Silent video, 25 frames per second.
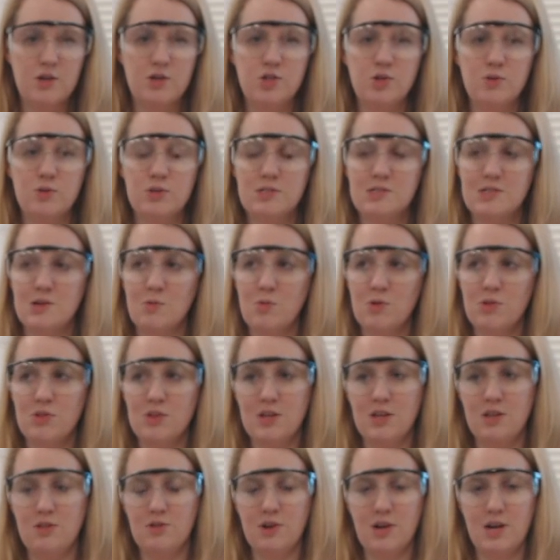Do it somewhere
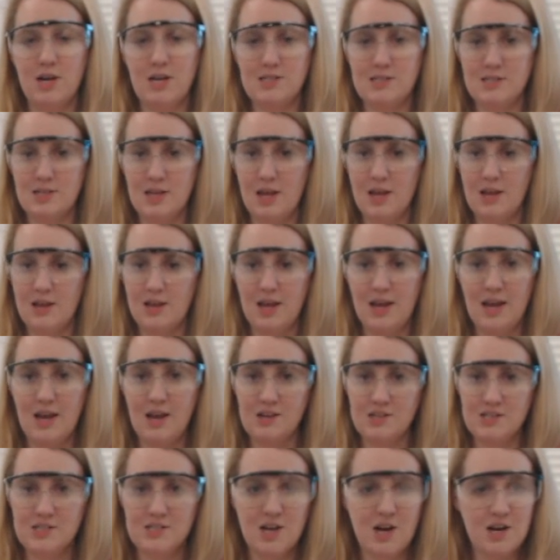that either has an
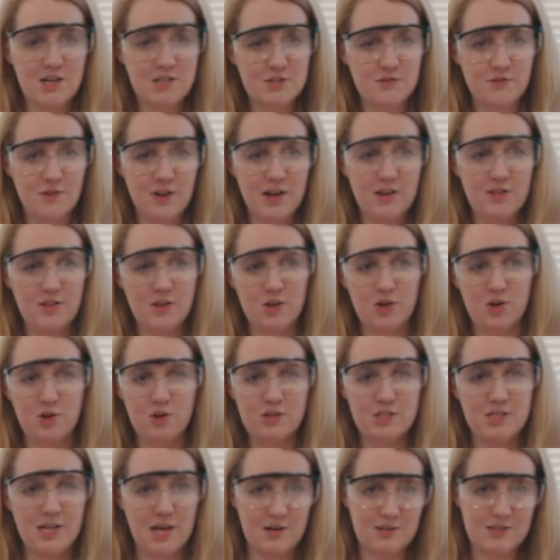exhaust fan that
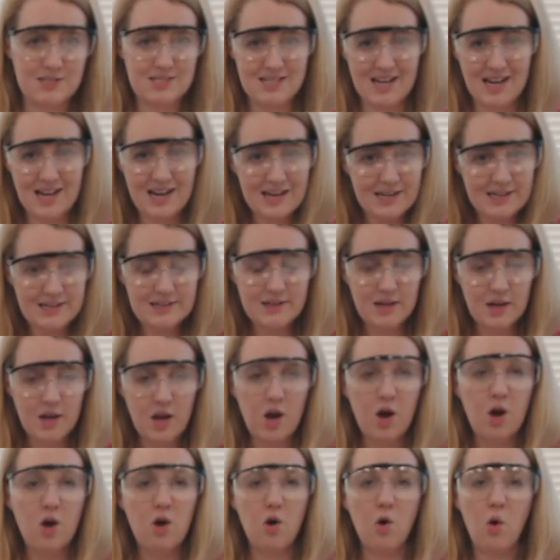hooks outside,
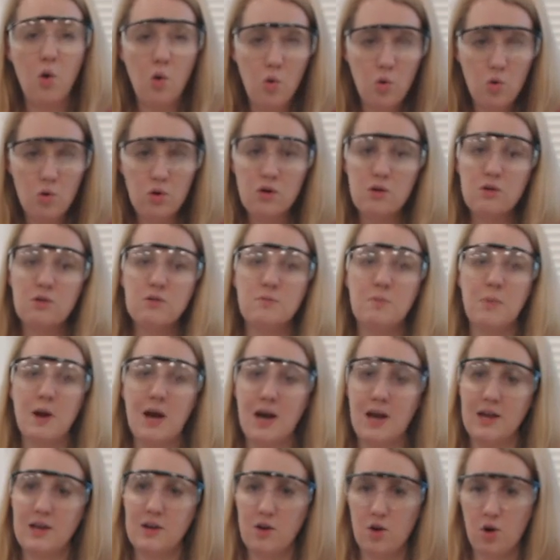or
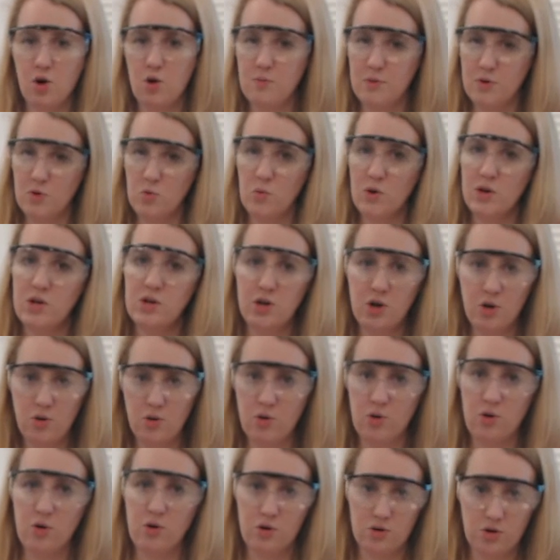by an open window
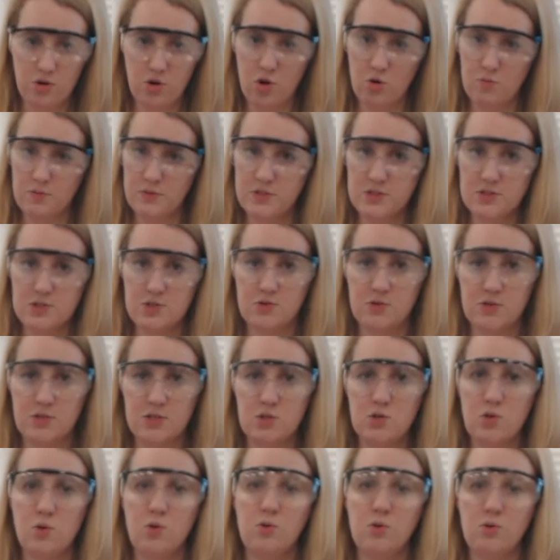or an open
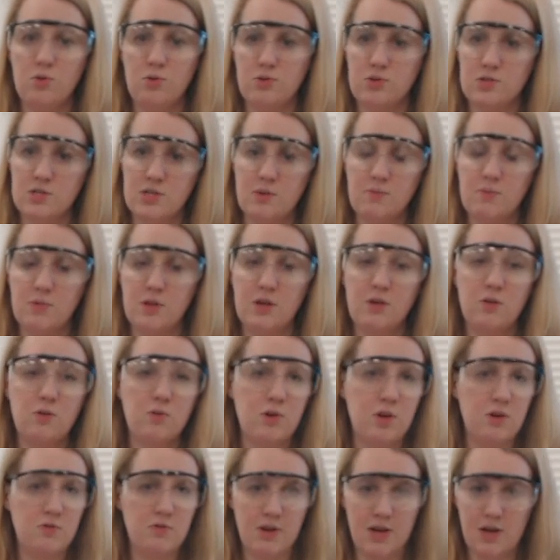screen door or something,
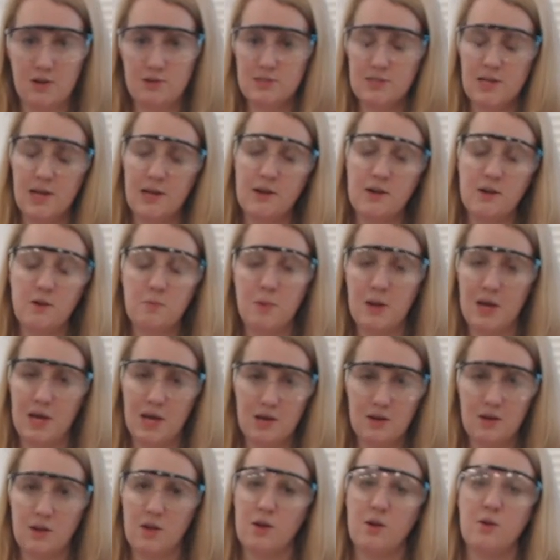or even outside on a
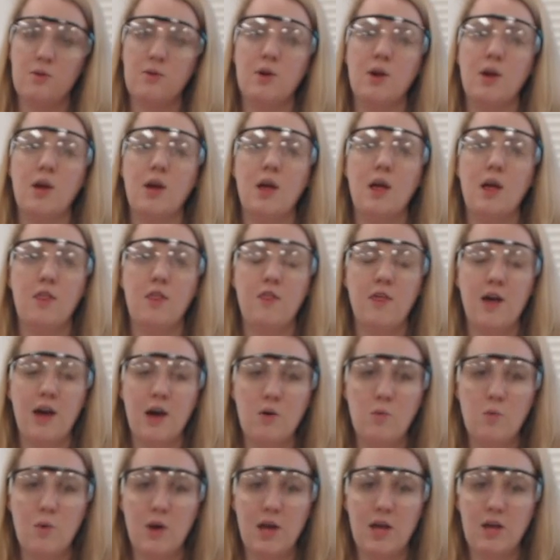patio.
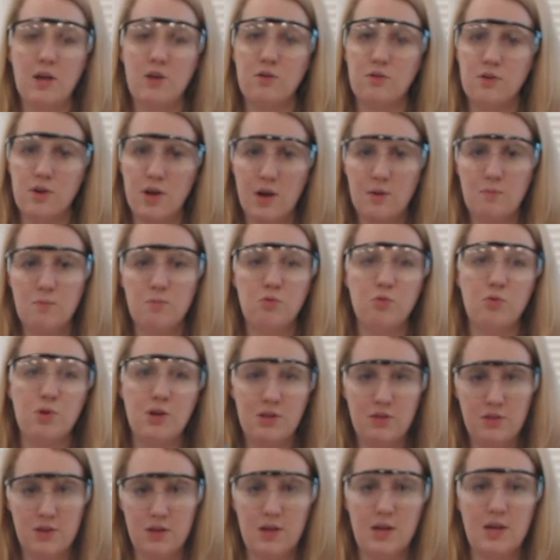That way you're not
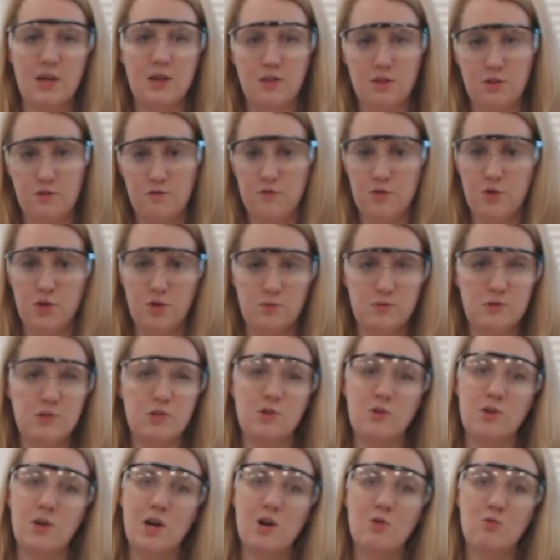breathing in the fumes.
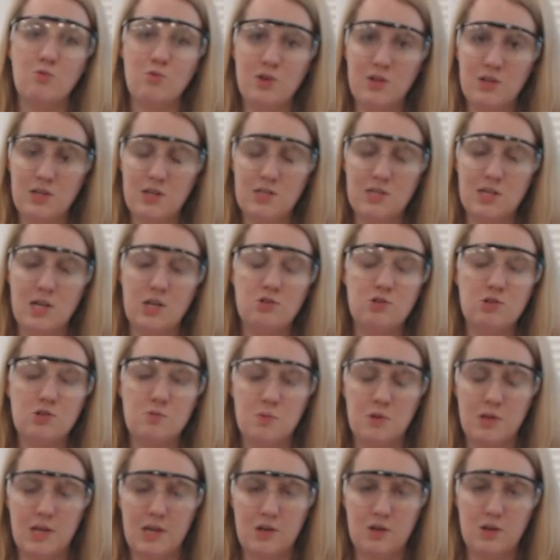They're not really dangerous,
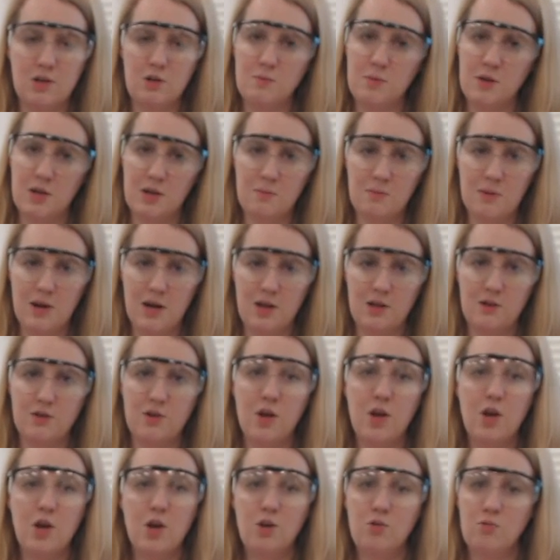but they could be a mild
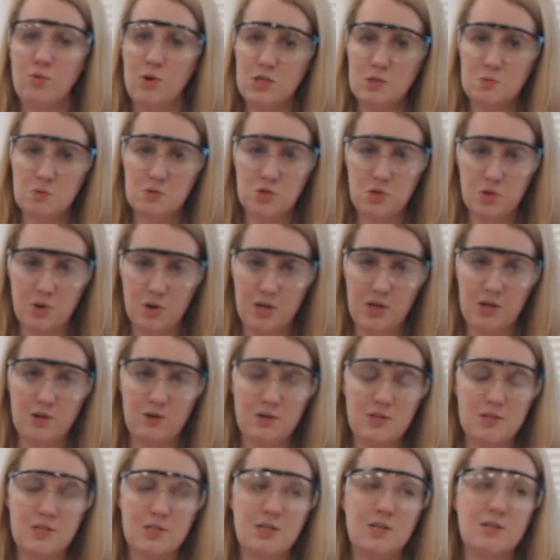respiratory
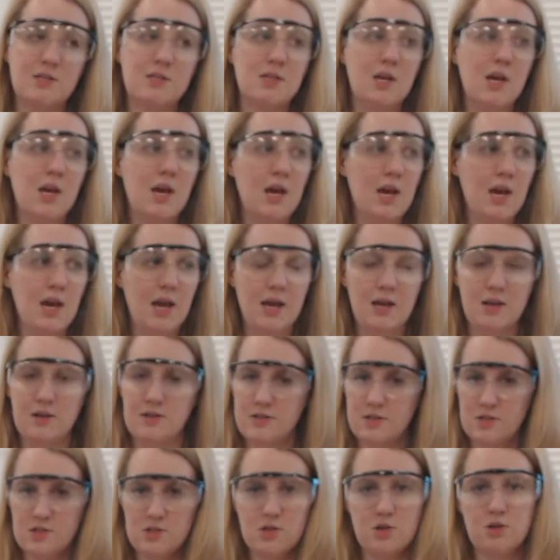irritant.
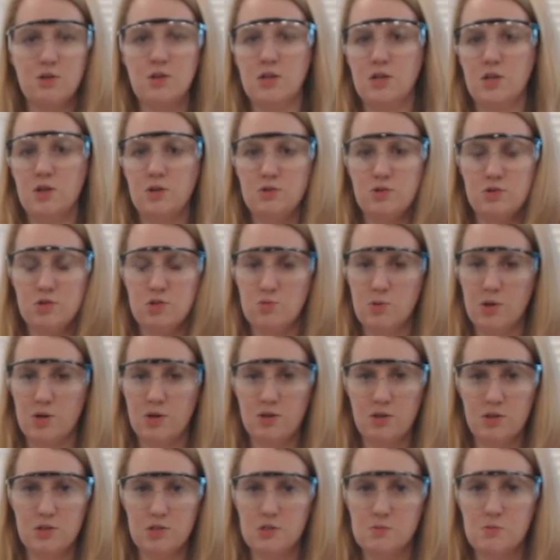And certainly don't do this right
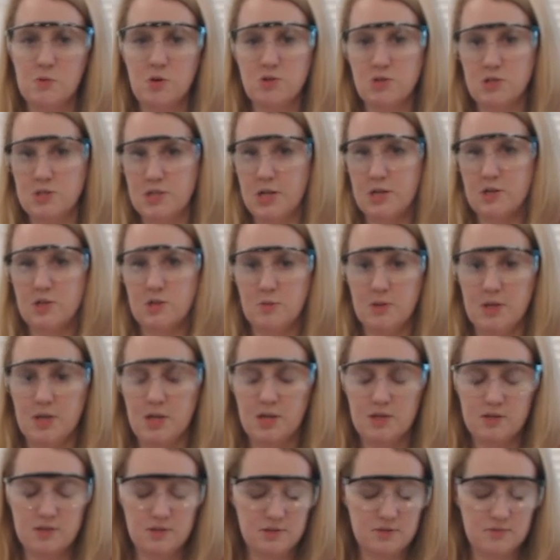underneath the smoke detector,
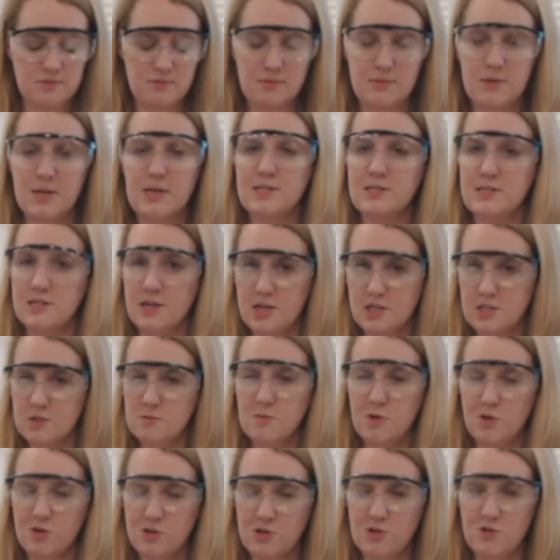because it's not
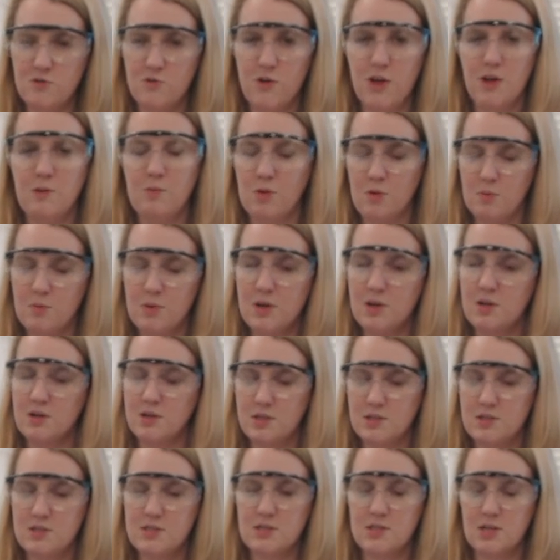smoke, it's vapor, but it
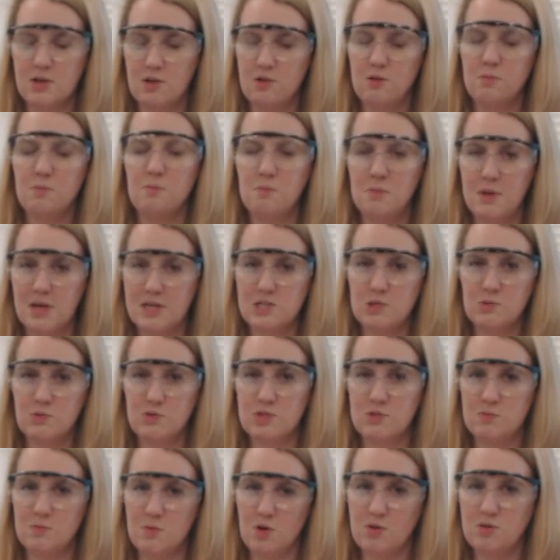can still mess
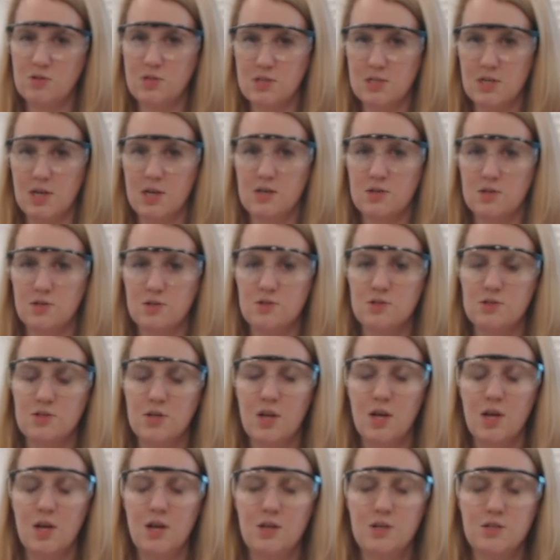with smoke detectors.
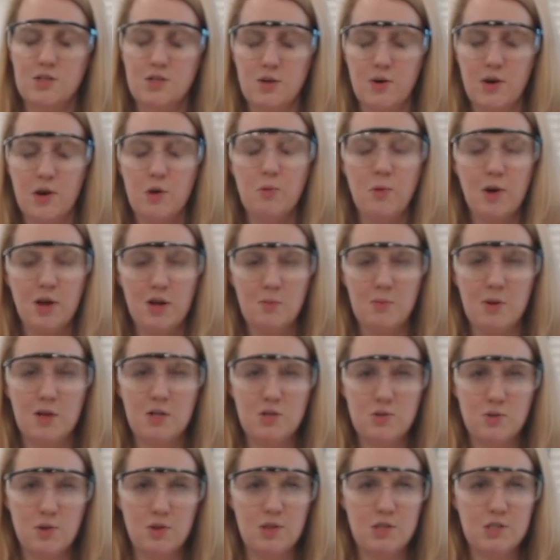So I
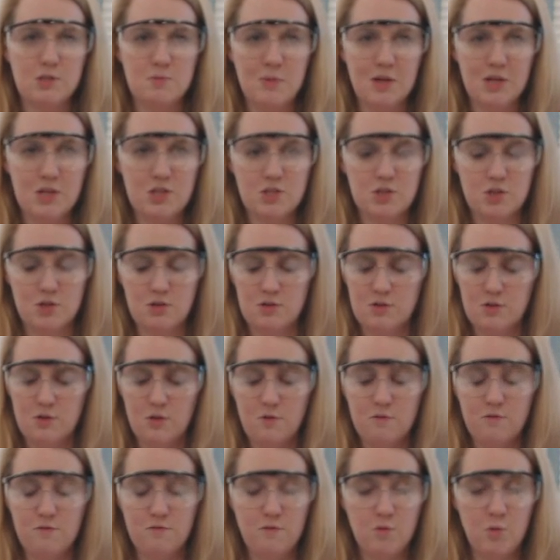recommend doing this. Make sure
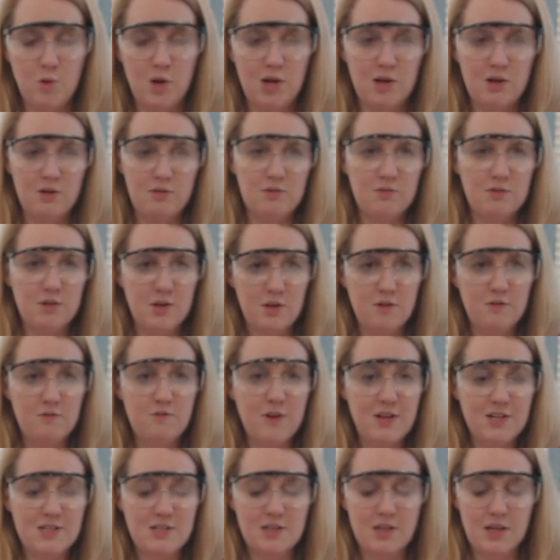you're well
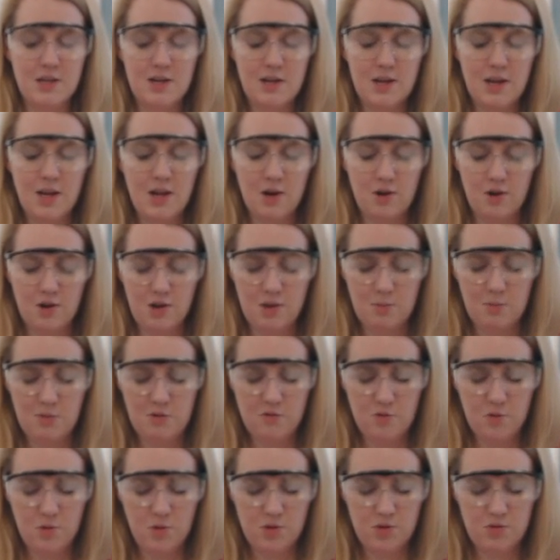ventilated area
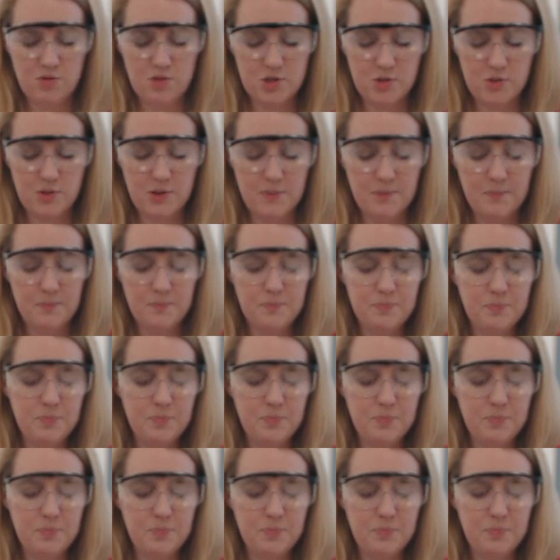before you do it.